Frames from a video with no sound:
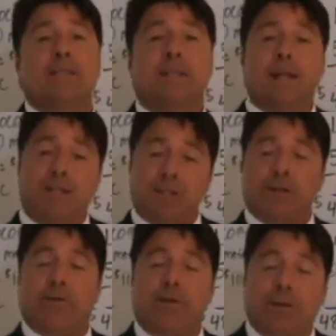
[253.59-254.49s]
So that's
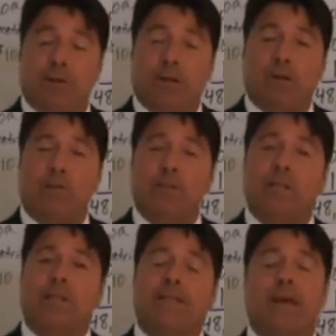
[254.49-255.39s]
your theoretical
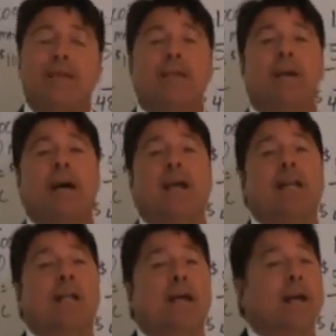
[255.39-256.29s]
risk to the
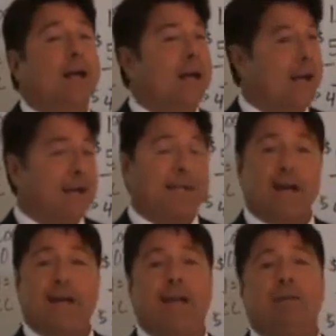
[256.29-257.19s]
downside. I
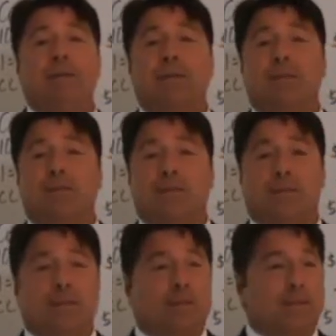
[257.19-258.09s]
doubt
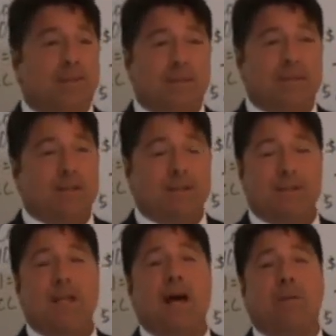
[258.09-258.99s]
anyone's going
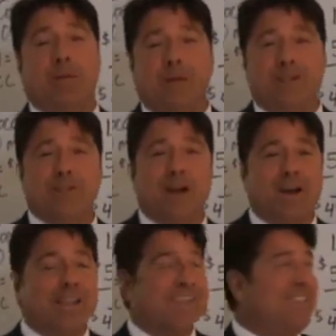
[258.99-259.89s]
to stop eating
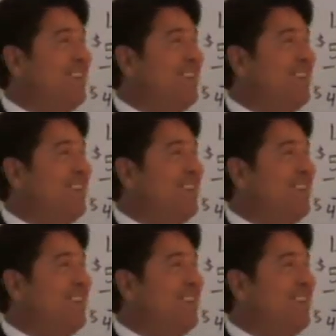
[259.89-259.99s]
chocolate.